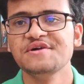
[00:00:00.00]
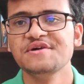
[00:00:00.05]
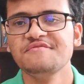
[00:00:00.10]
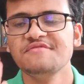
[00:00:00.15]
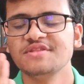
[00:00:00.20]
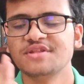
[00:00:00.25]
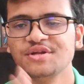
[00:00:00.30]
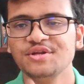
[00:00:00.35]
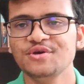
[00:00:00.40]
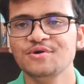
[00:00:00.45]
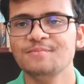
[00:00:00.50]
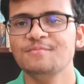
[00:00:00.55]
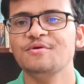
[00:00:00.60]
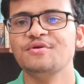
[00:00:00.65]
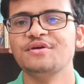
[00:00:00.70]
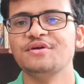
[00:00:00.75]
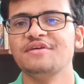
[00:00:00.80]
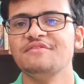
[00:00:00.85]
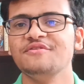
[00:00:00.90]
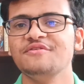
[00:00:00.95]
with a new
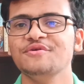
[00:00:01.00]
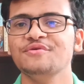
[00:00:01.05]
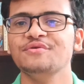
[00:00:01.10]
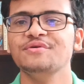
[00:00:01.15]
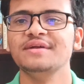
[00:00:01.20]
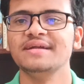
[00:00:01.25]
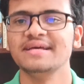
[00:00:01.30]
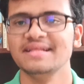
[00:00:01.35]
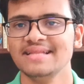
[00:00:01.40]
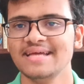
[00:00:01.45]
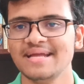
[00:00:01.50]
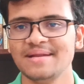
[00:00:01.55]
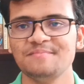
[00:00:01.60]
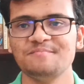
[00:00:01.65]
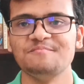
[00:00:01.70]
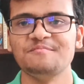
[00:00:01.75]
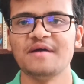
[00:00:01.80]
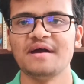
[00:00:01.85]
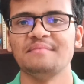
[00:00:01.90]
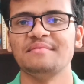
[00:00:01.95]
book review. Till then,
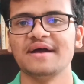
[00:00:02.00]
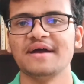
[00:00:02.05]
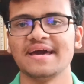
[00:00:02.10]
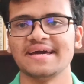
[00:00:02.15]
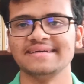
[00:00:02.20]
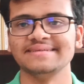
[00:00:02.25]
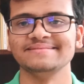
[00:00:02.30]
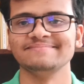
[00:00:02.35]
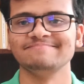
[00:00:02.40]
bye